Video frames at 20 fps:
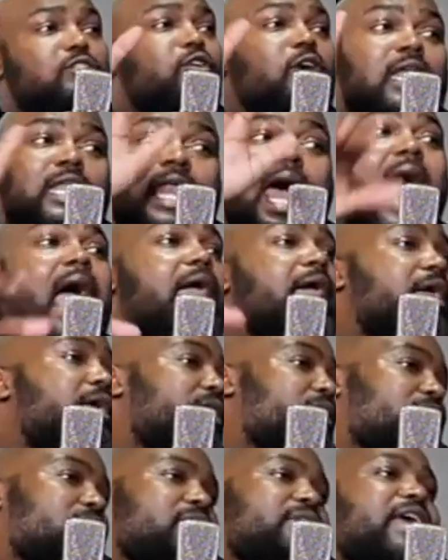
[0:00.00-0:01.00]
and I
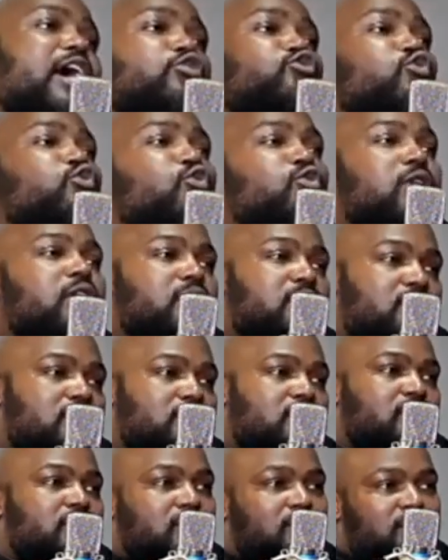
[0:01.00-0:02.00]
get told.
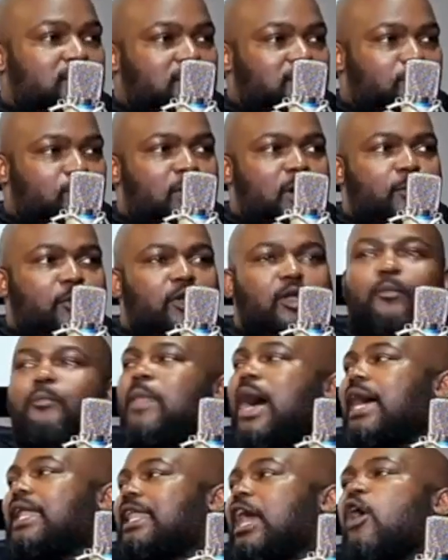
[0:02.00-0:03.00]
Where what?
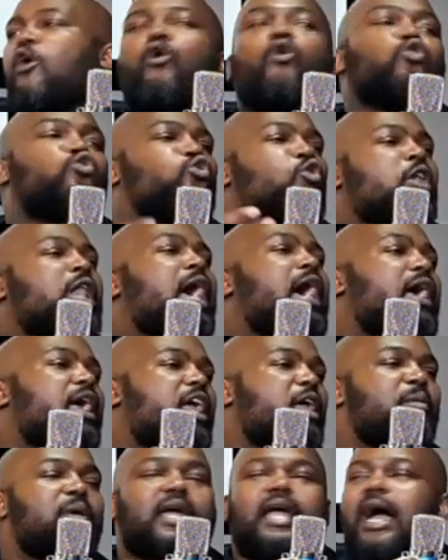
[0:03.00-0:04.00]
But now Kutola
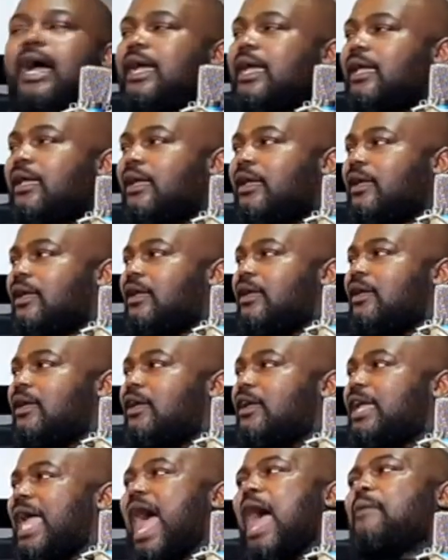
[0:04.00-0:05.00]
Ibegare.
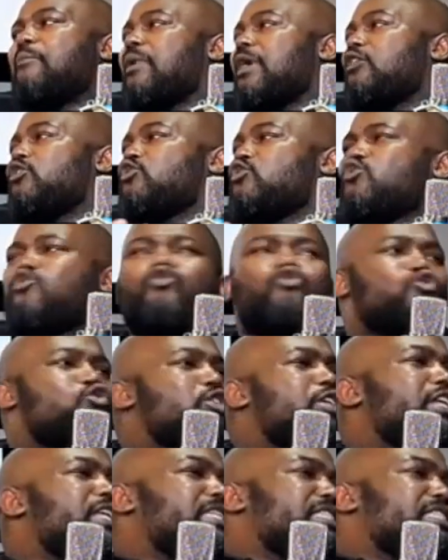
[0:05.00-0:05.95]
It's